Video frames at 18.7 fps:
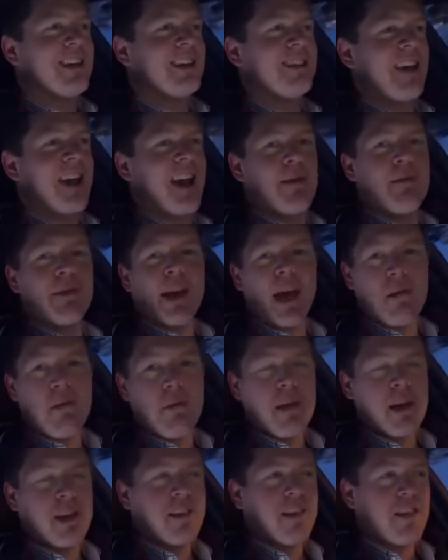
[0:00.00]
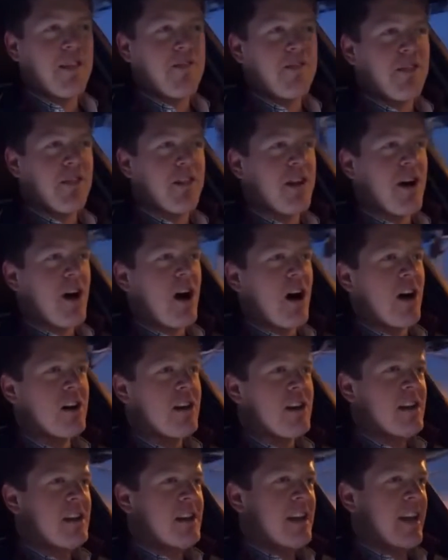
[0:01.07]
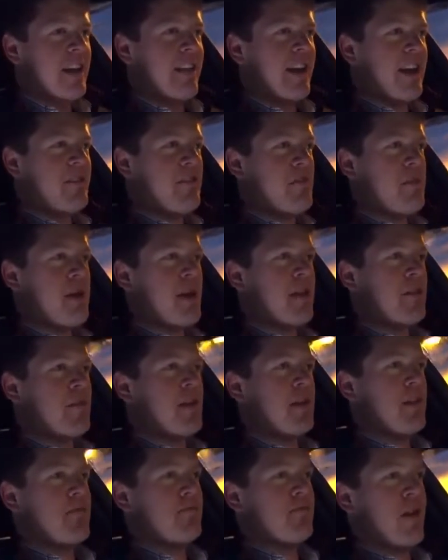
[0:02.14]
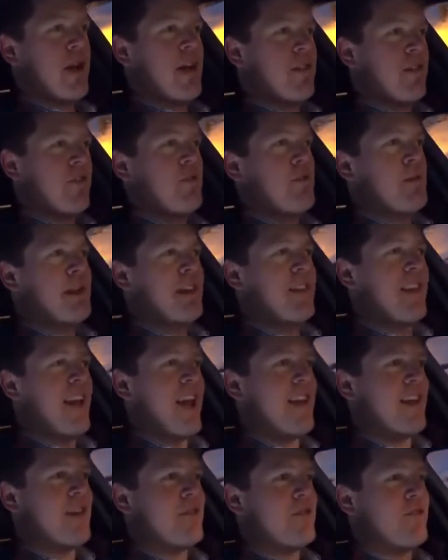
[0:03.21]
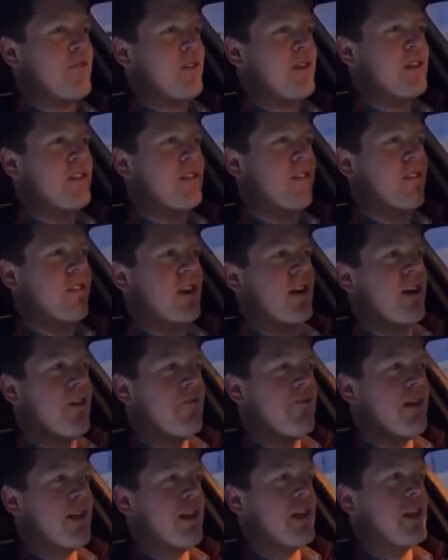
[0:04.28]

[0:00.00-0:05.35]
dynamic capabilities of this car. It's kind of amazed me, the breadth of ability. Hey, that was fun. So the car felt